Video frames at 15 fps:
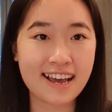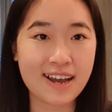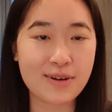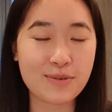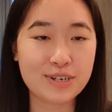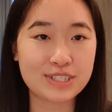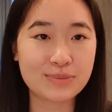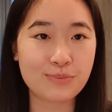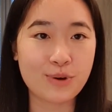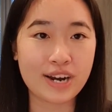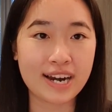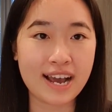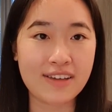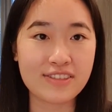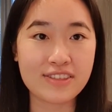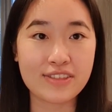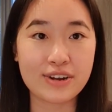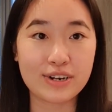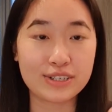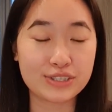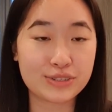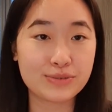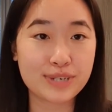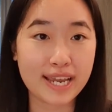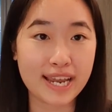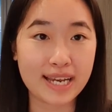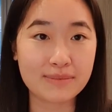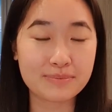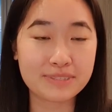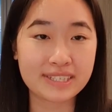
I want to point out that there are two camps